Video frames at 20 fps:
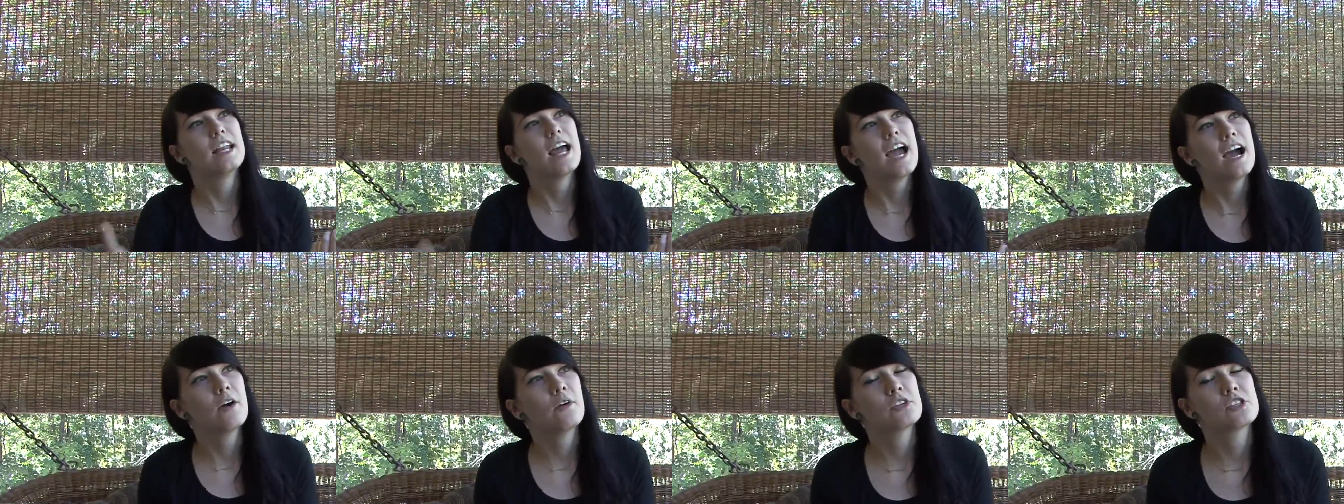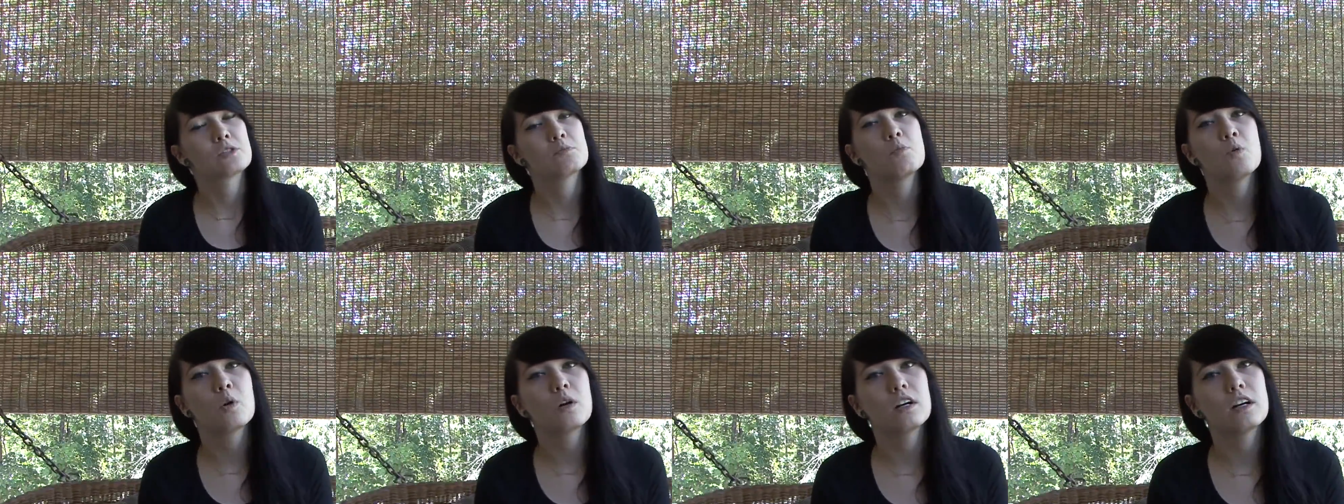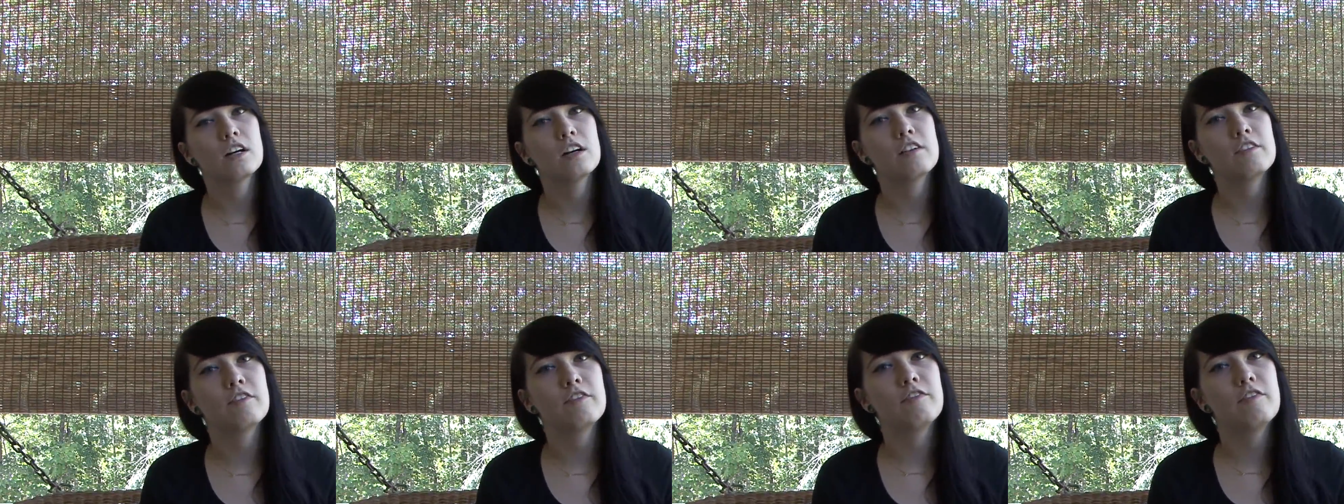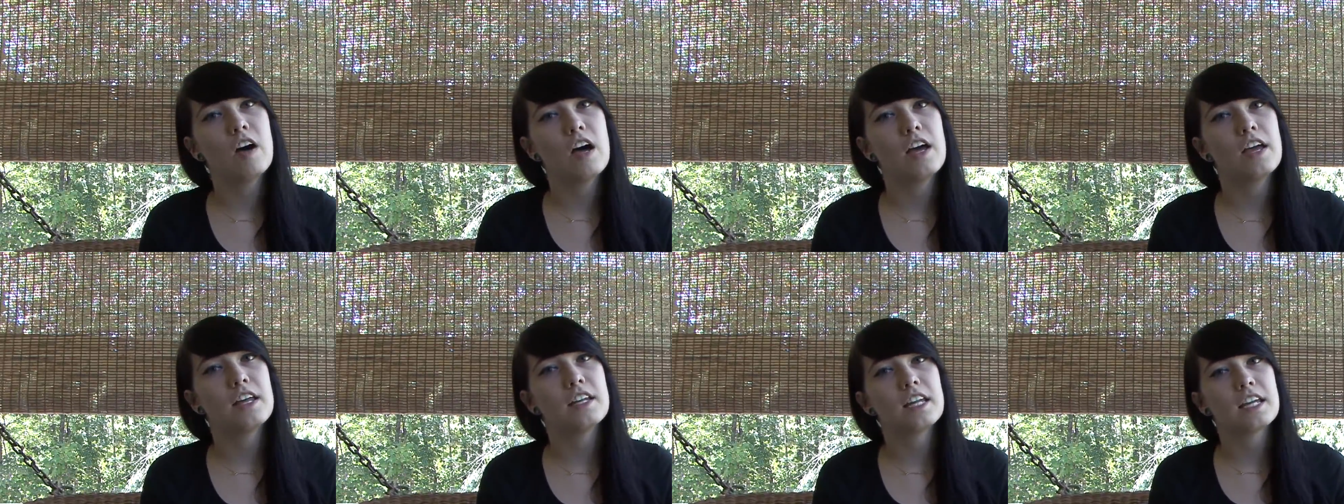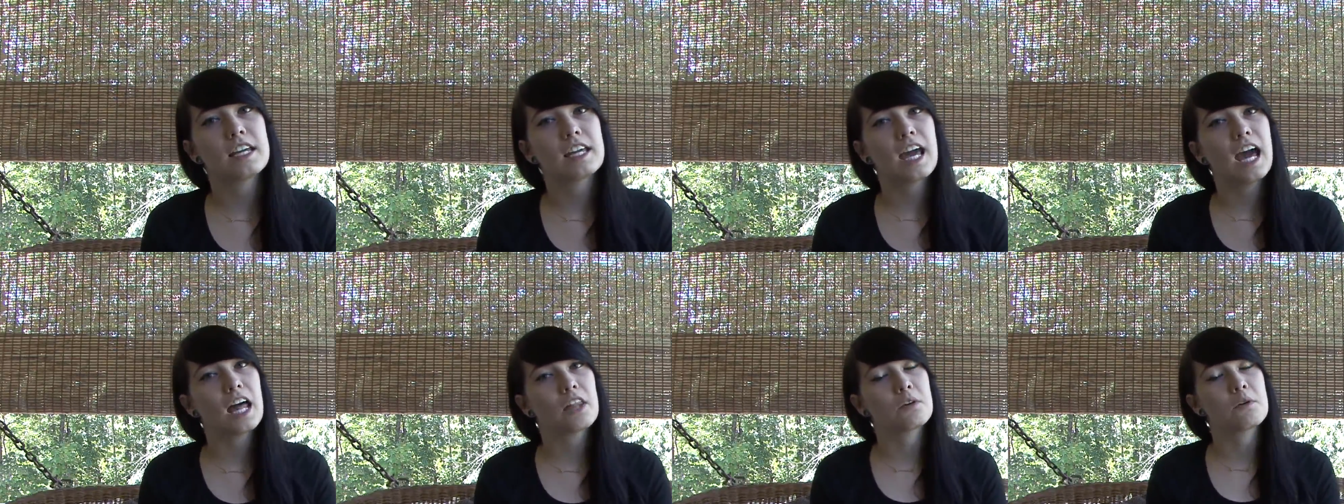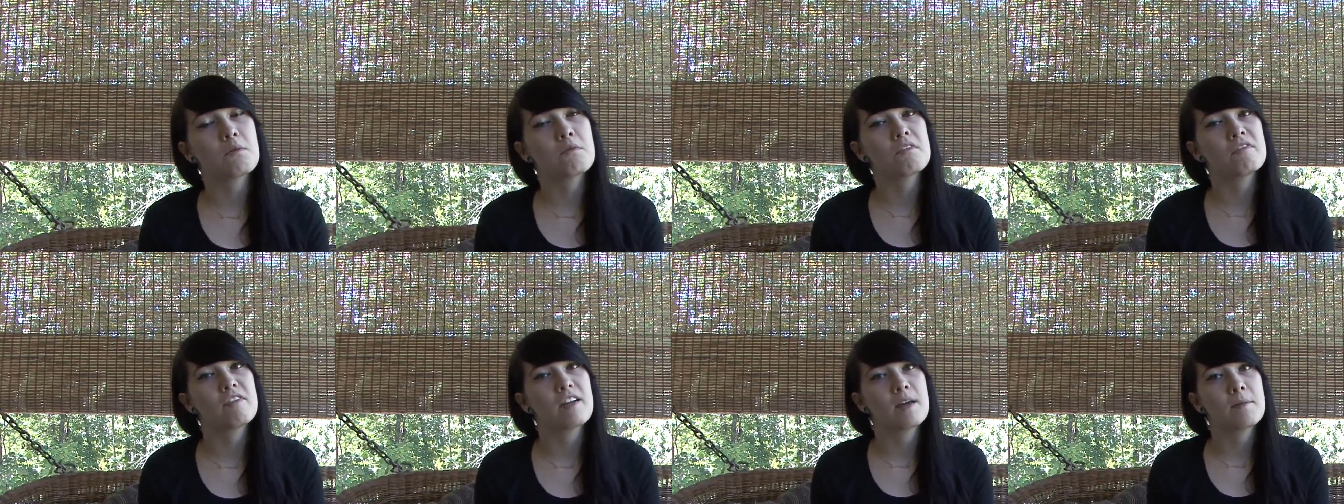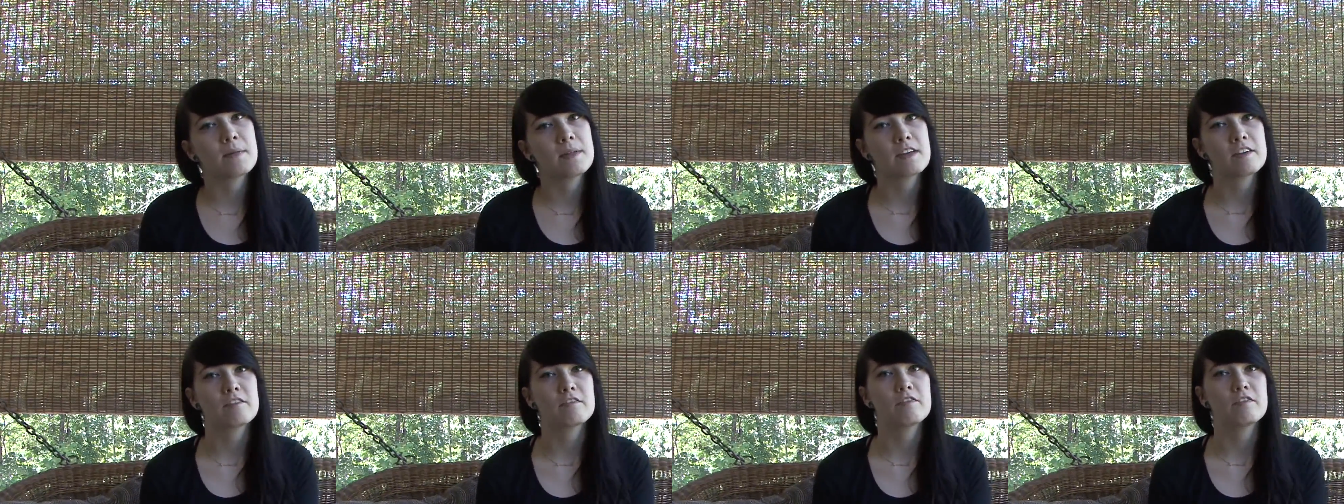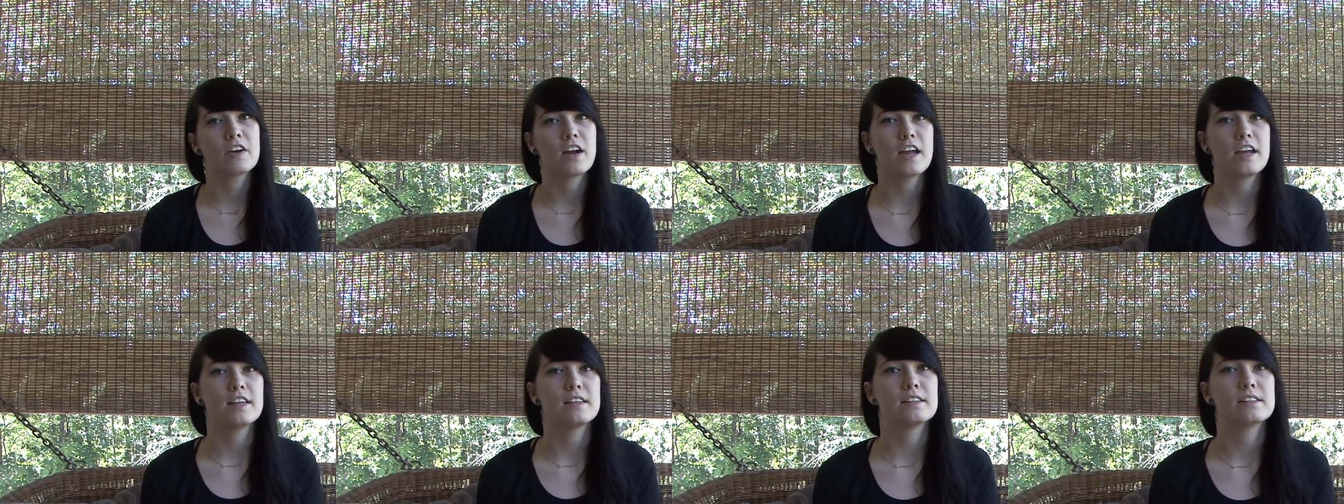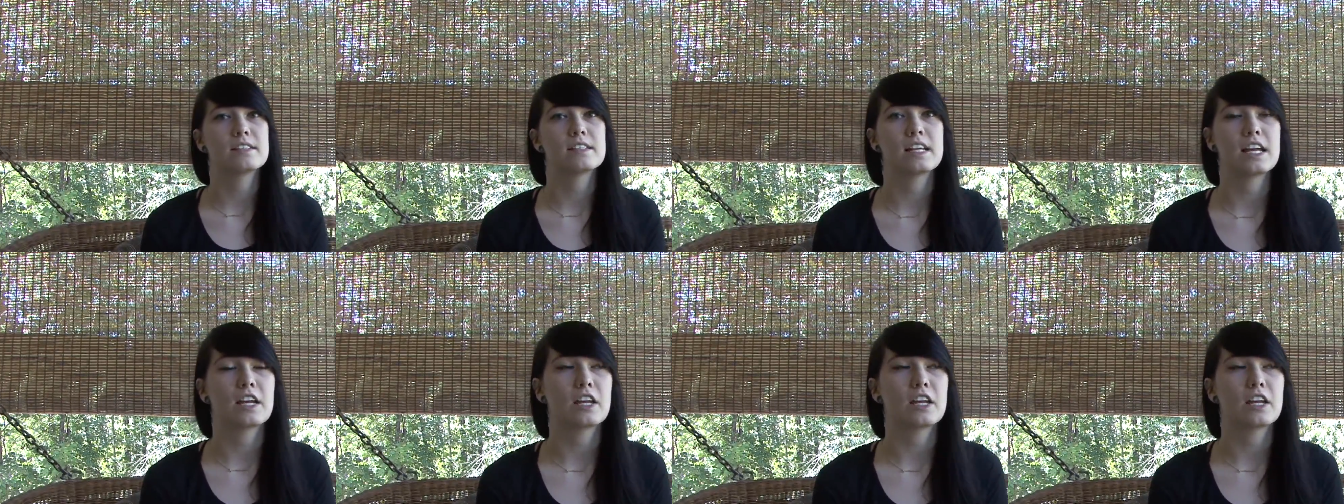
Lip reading: now it's more of fun and gathering with family and friends